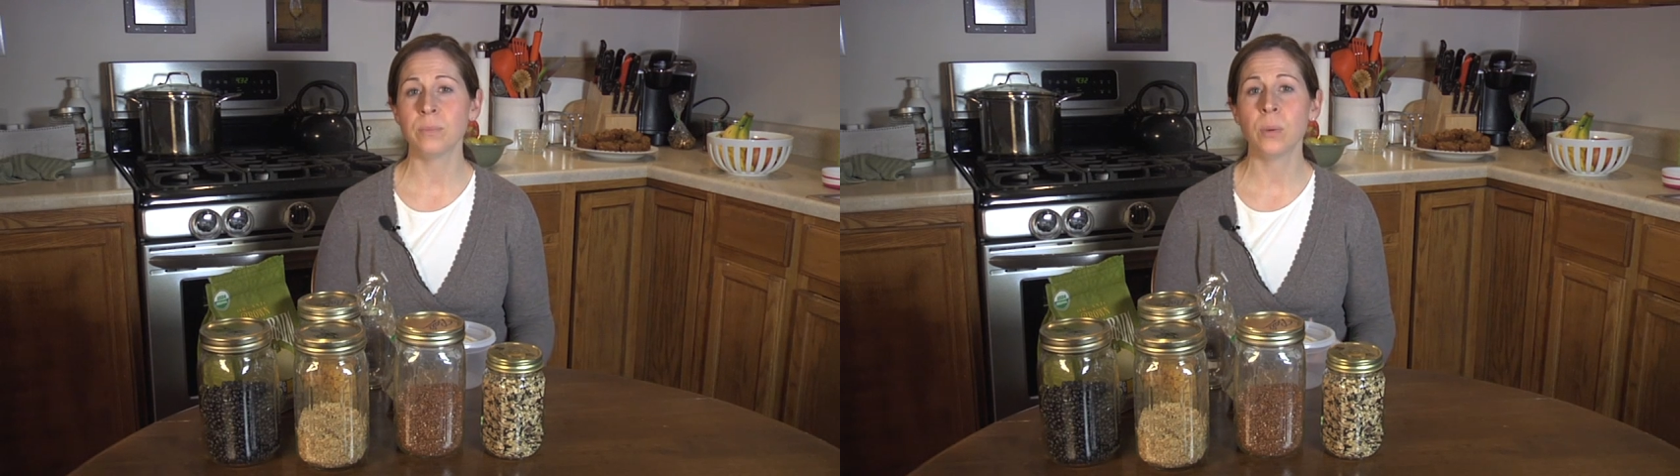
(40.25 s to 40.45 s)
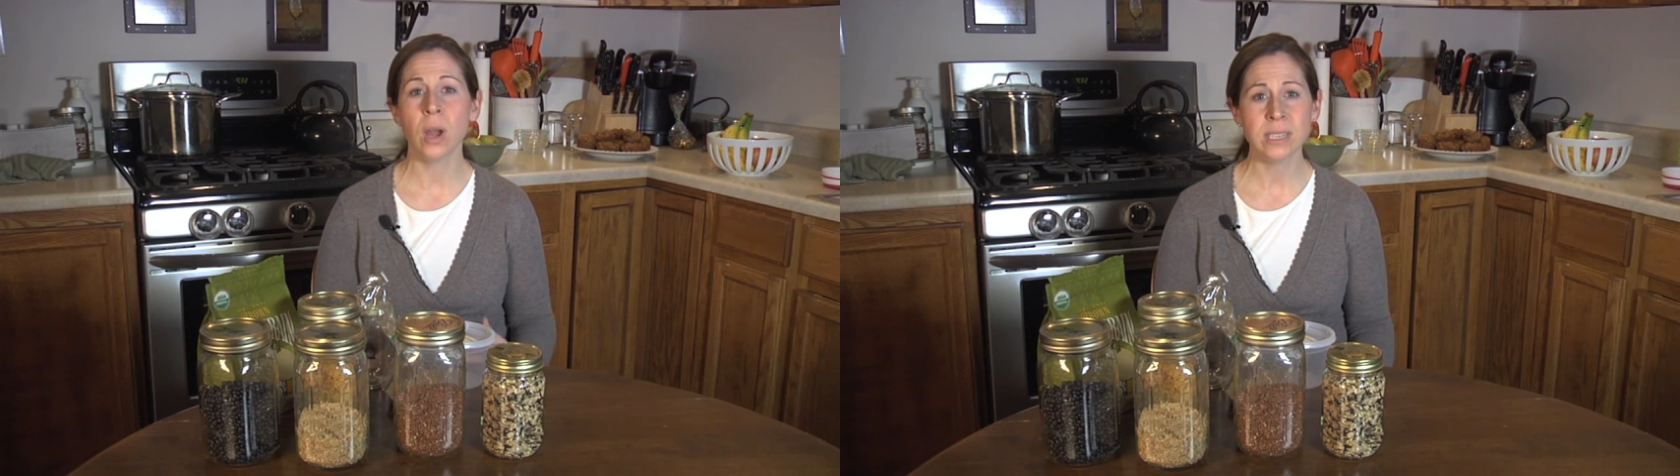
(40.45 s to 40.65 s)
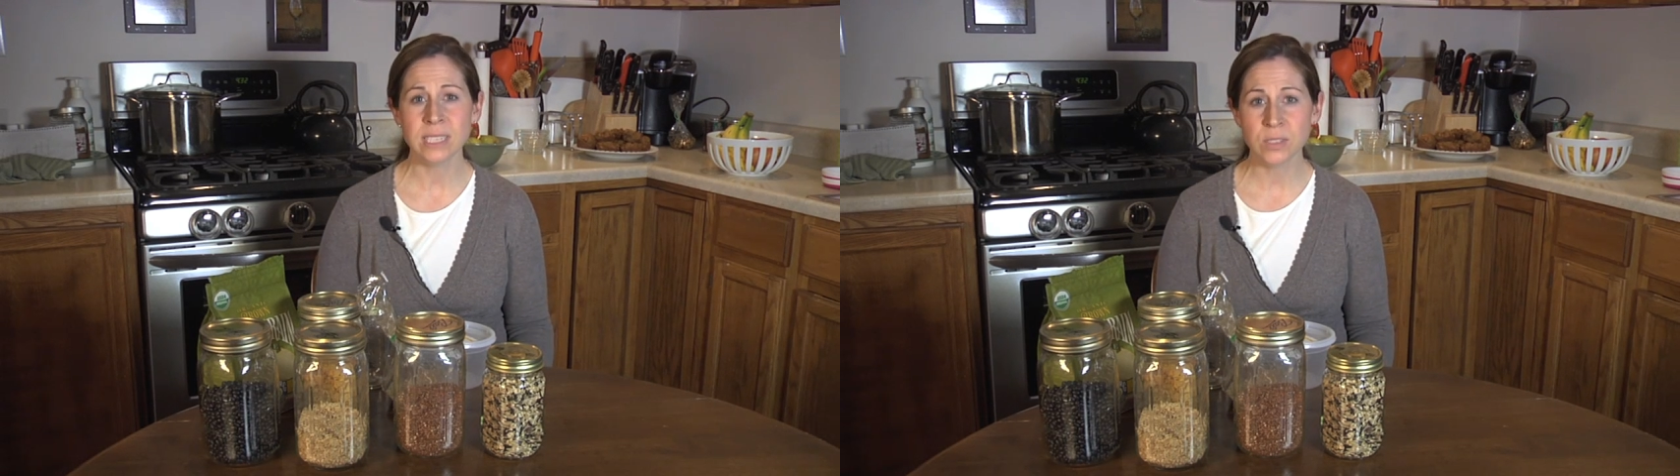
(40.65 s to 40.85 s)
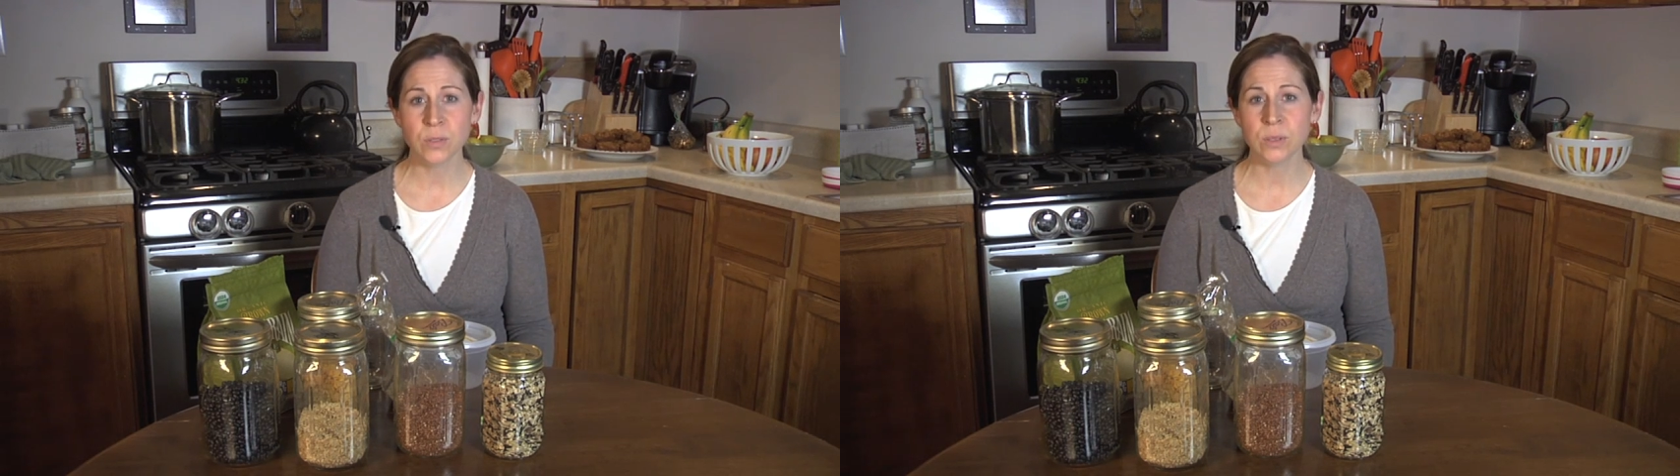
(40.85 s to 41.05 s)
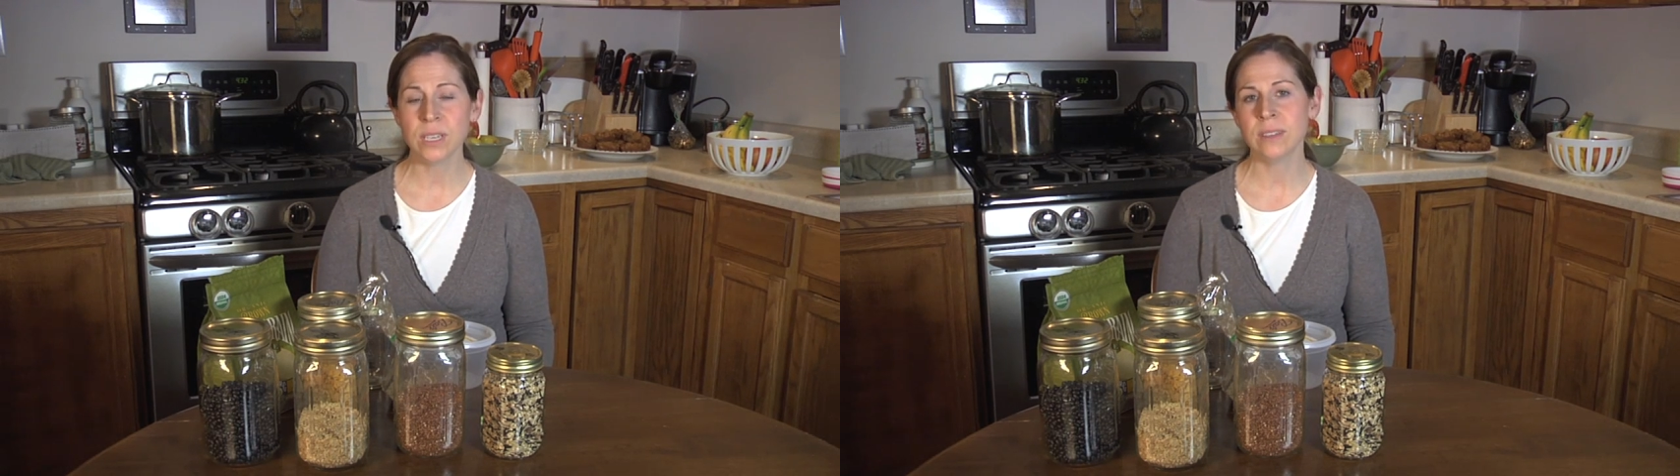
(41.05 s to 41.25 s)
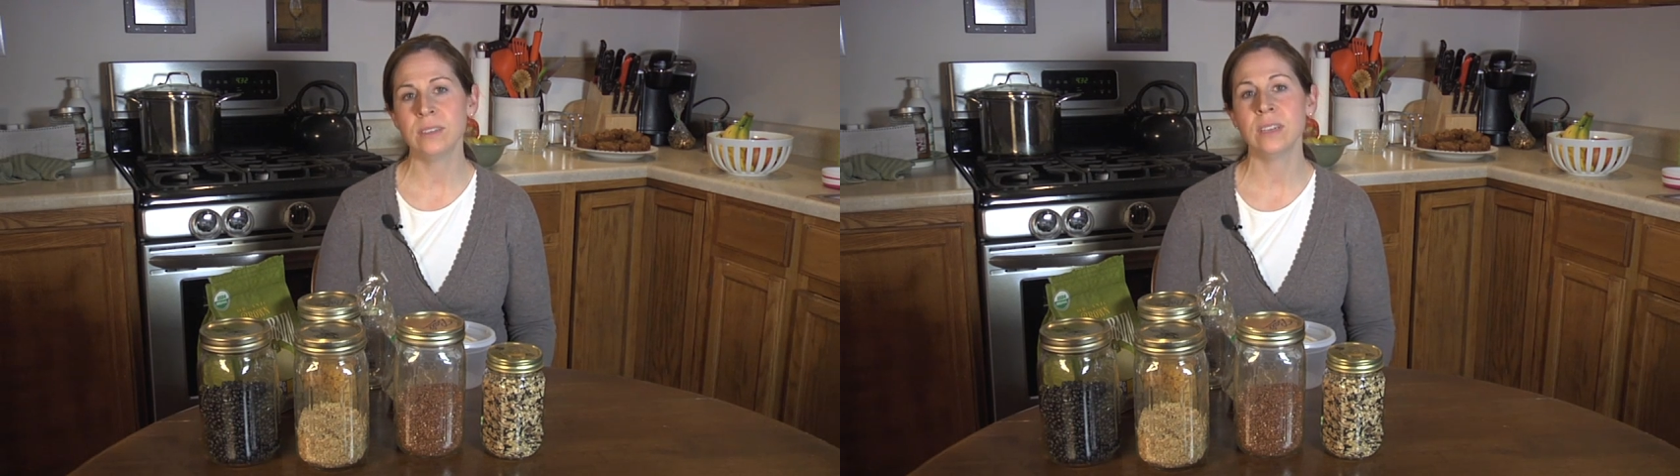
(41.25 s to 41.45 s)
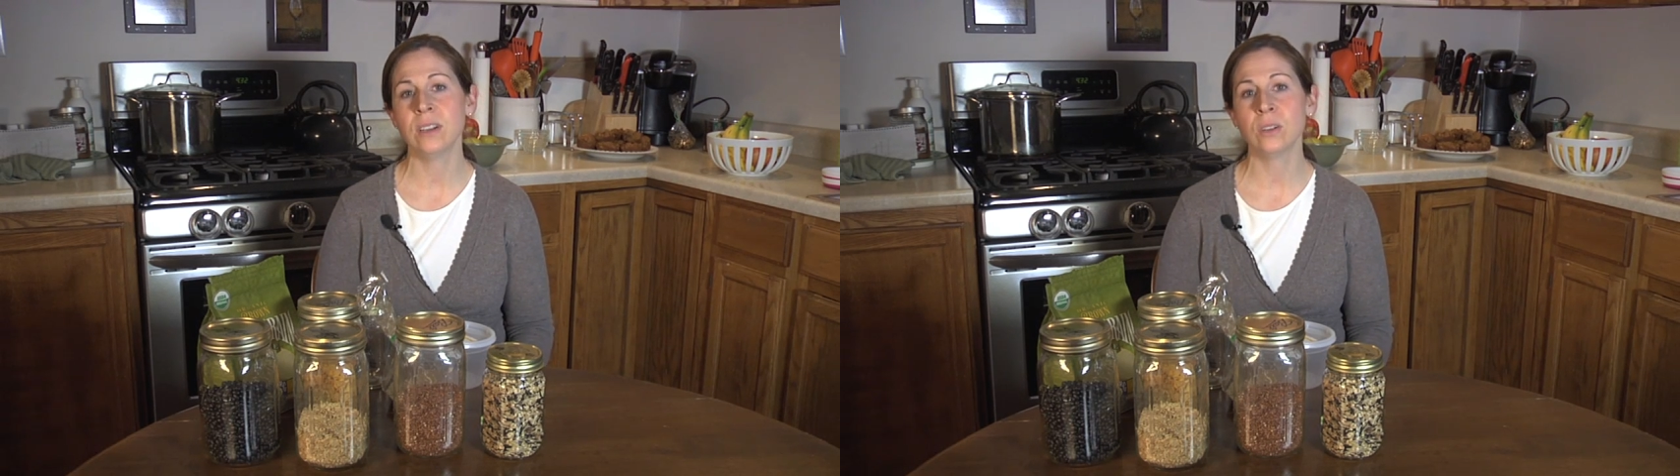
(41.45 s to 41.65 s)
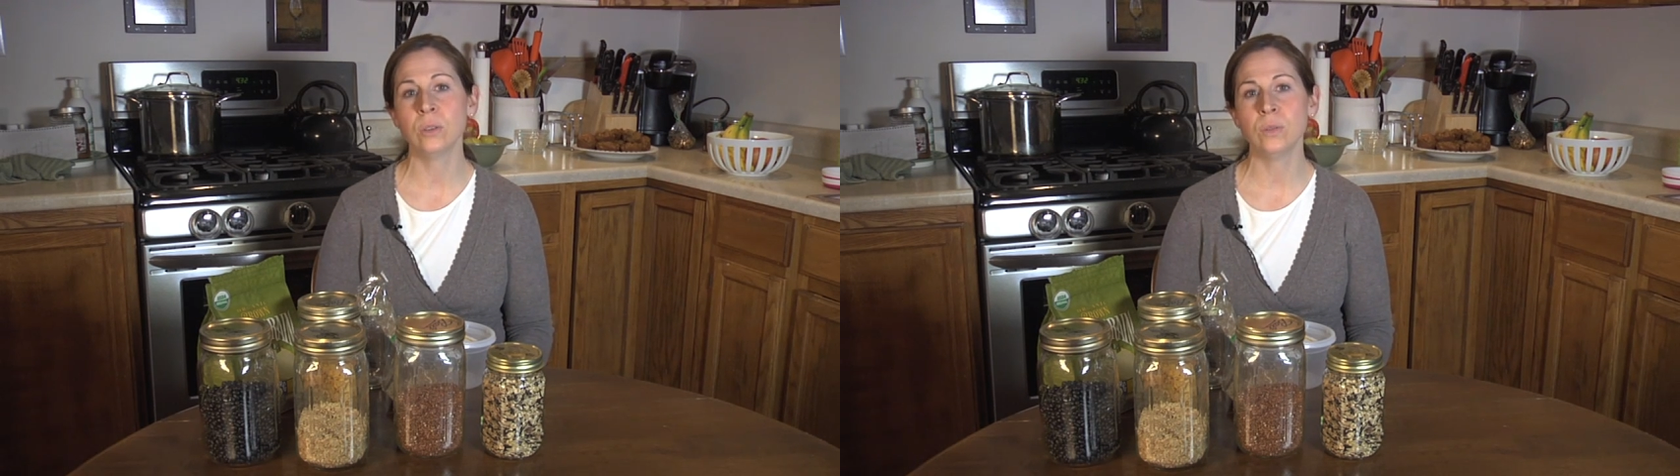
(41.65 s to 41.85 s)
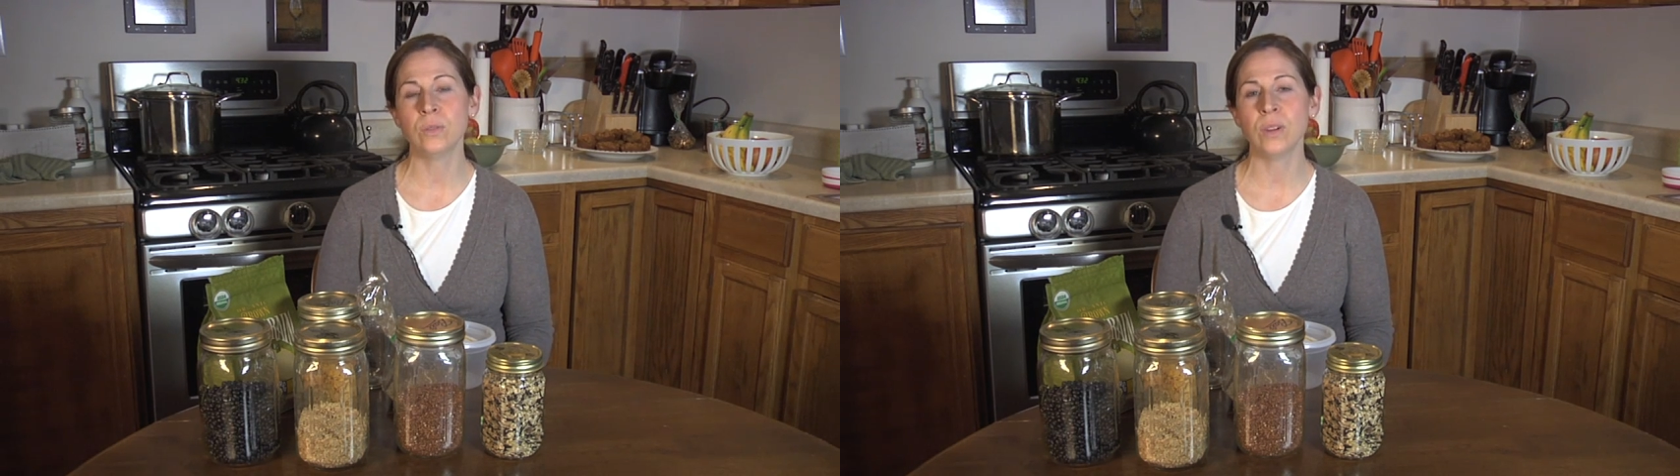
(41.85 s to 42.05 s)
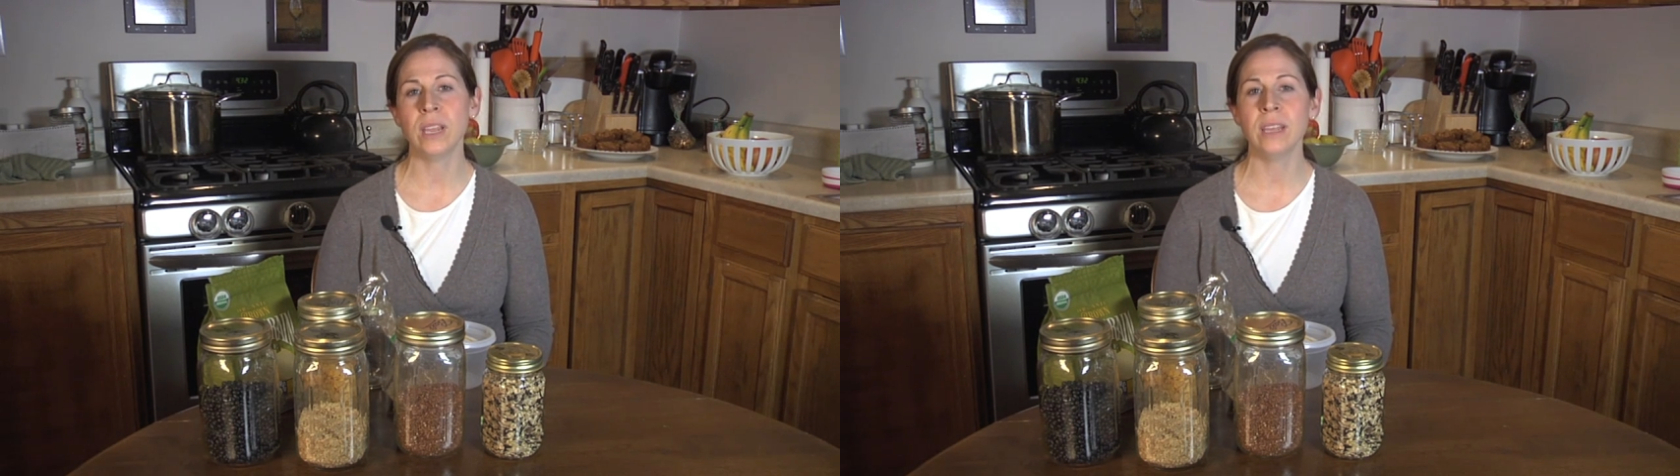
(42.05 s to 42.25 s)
processed foods out there that are gluten-free,